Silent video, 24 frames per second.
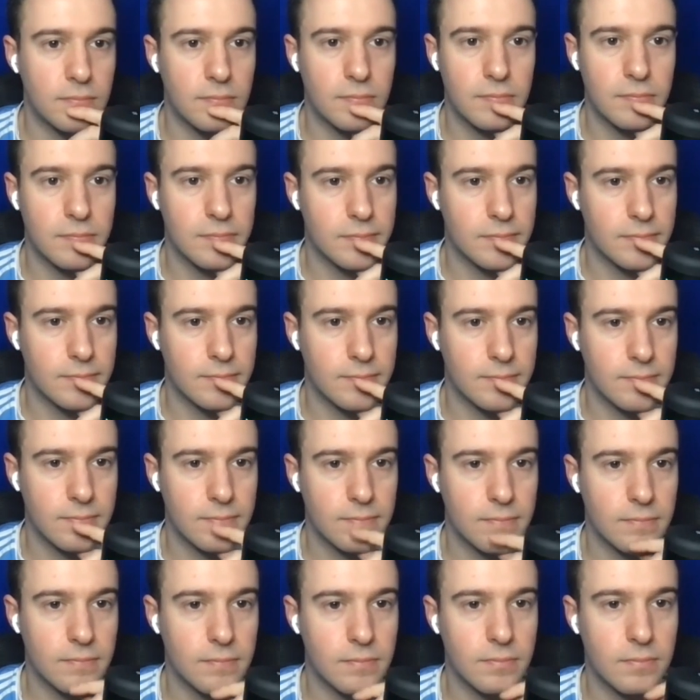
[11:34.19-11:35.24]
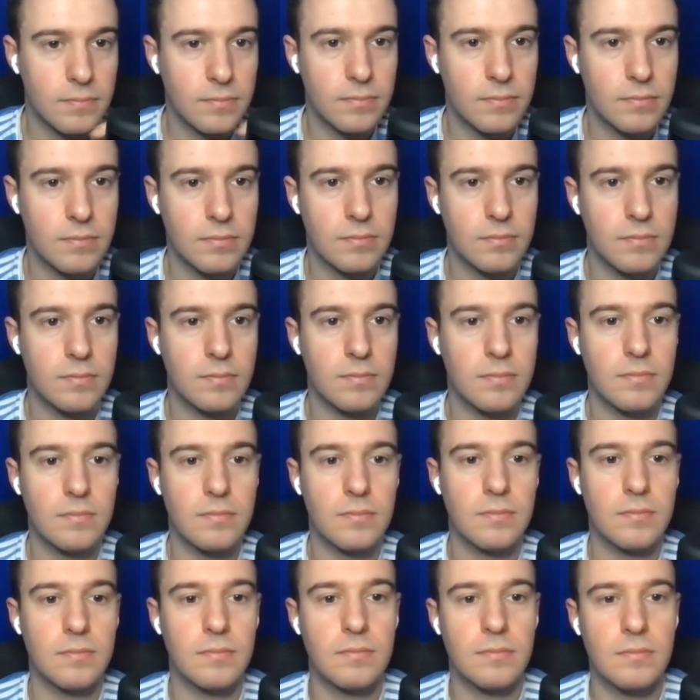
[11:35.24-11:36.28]

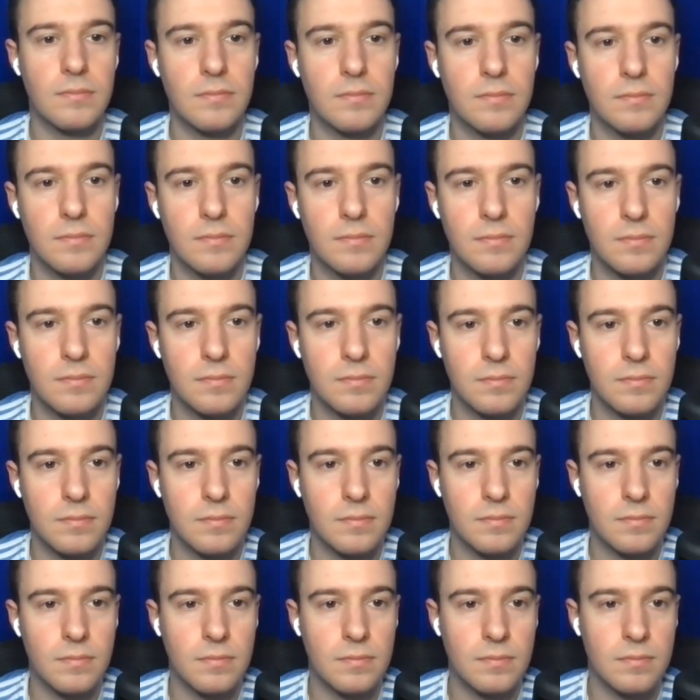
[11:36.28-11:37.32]
[no speech]